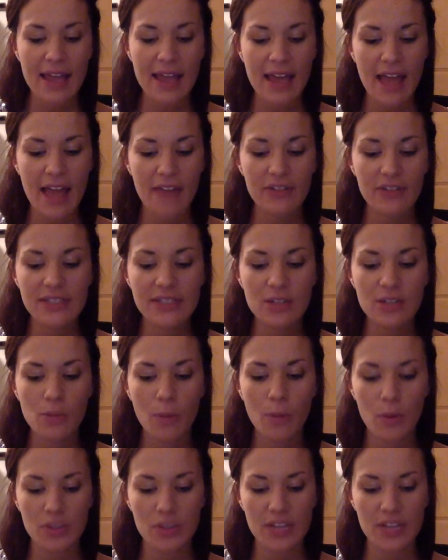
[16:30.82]
every single
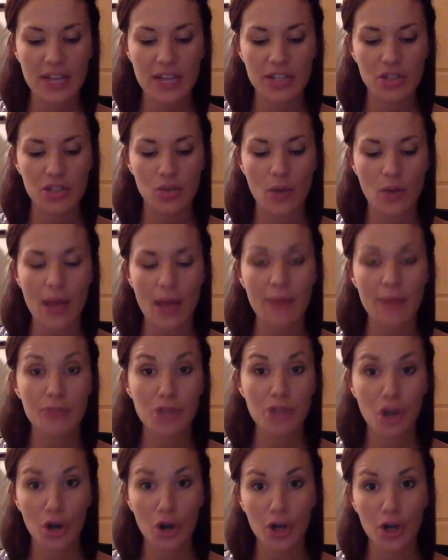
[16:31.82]
post that I do, I am
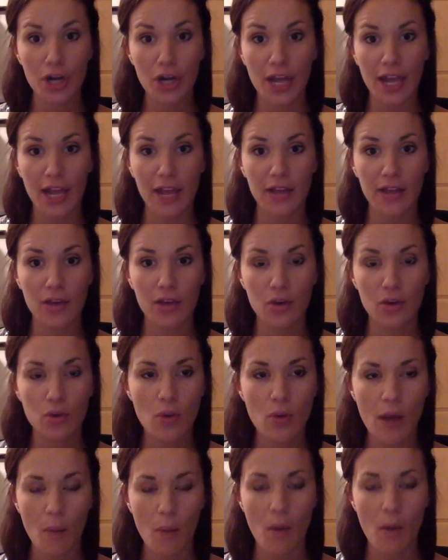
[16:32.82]
targeting who
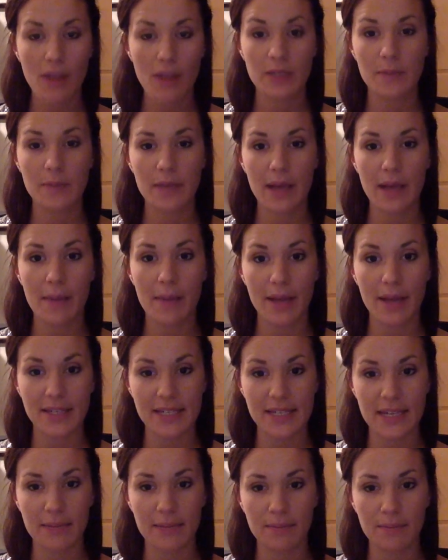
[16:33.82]
I want to be on my
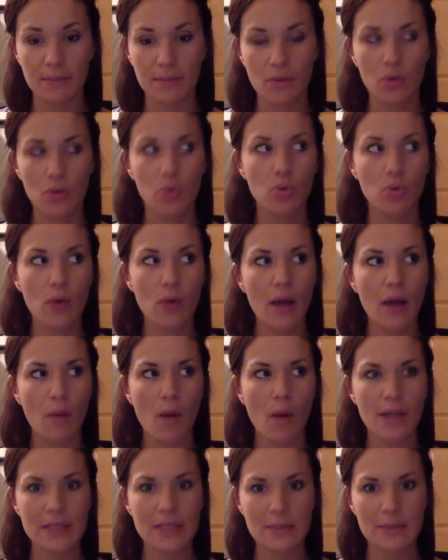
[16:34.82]
team, who I
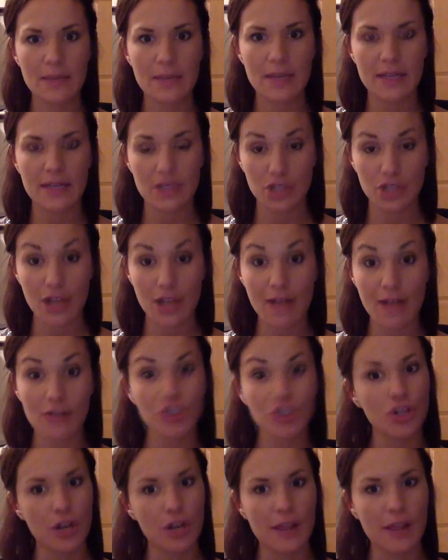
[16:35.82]
want to be as a
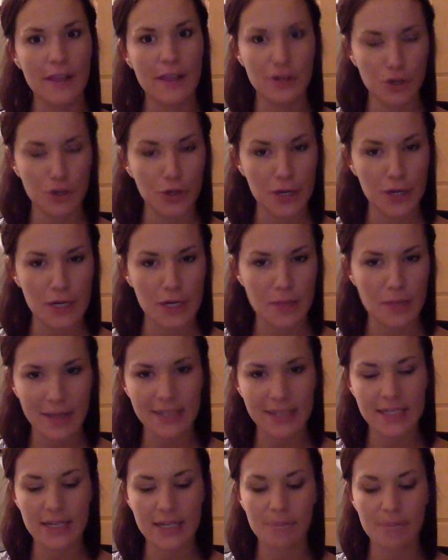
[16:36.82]
challenger and then turn into my
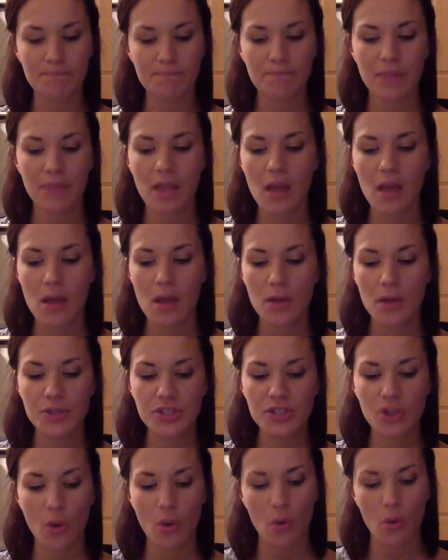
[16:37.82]
team.
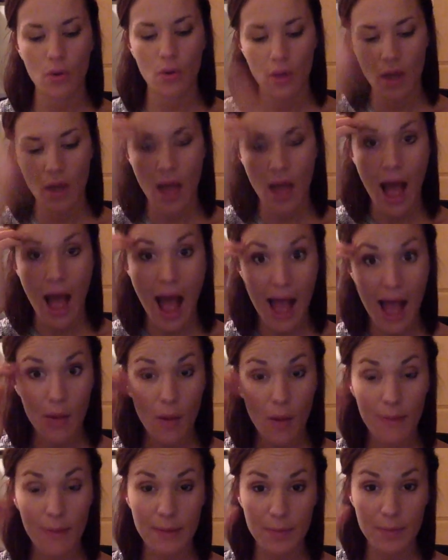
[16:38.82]
So I
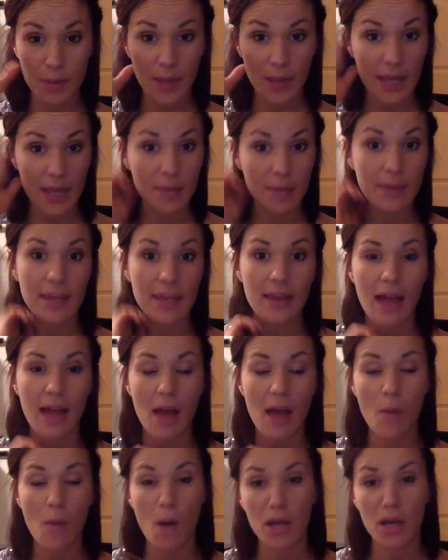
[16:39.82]
want people like me. I
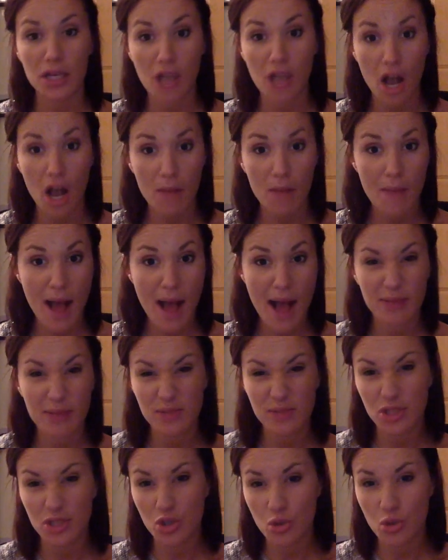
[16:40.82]
want young
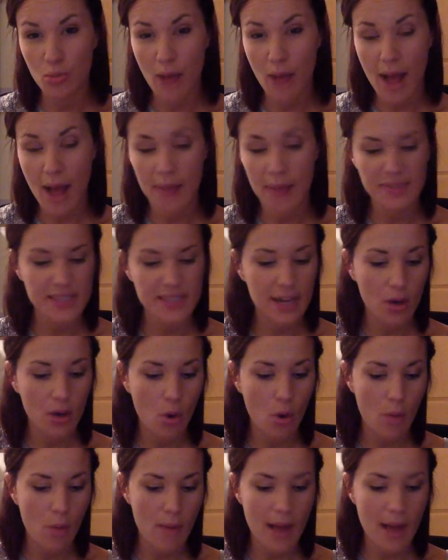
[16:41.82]
moms, new moms,
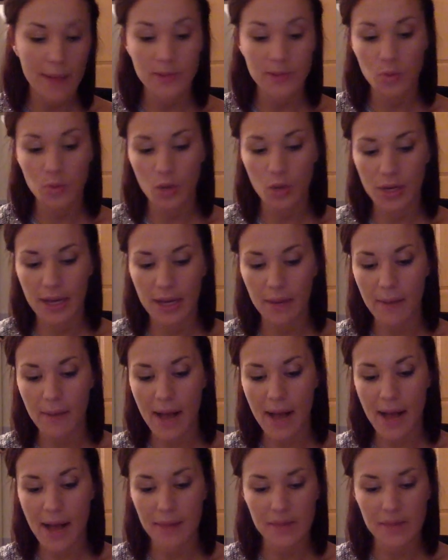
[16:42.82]
stay-at-home moms, working
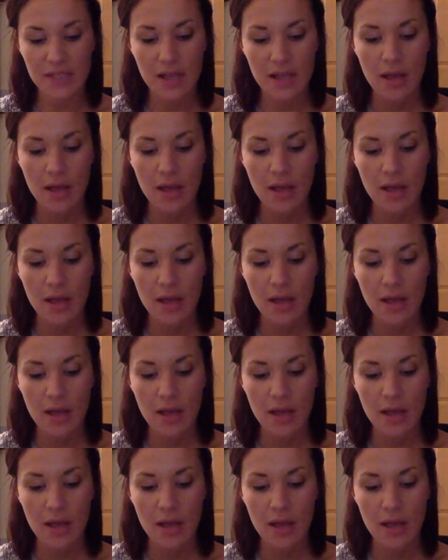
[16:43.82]
moms,